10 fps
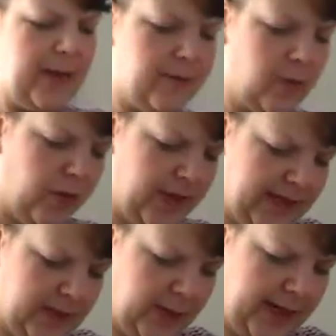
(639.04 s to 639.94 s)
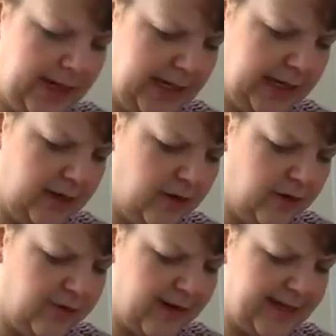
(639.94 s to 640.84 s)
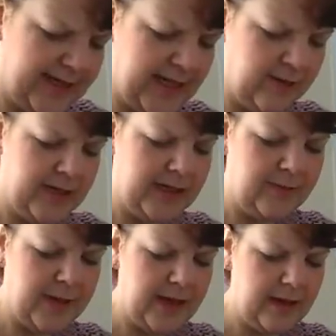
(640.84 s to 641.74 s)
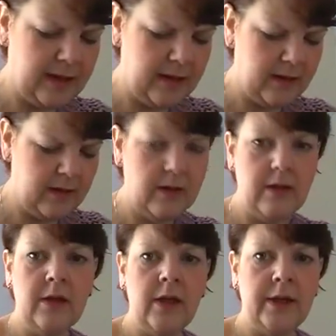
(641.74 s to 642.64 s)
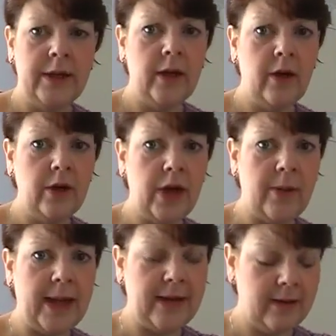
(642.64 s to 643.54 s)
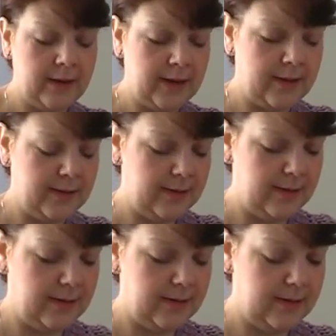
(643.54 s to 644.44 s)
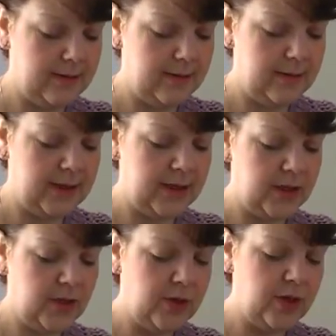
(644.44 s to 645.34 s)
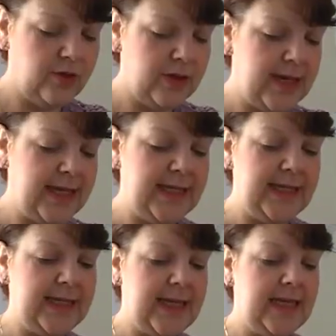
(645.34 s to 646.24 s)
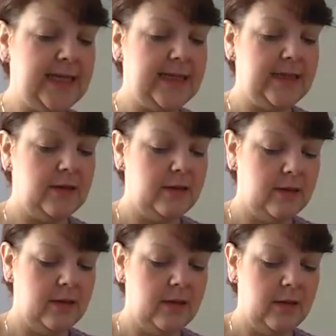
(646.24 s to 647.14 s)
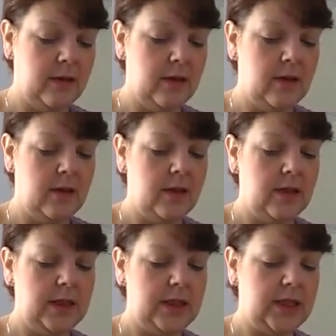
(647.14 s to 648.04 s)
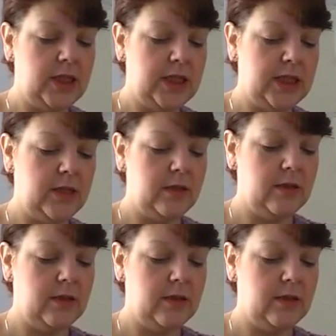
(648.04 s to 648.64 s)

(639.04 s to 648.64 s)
more this week, not a great deal. It's a bit long going because there's 286 stitches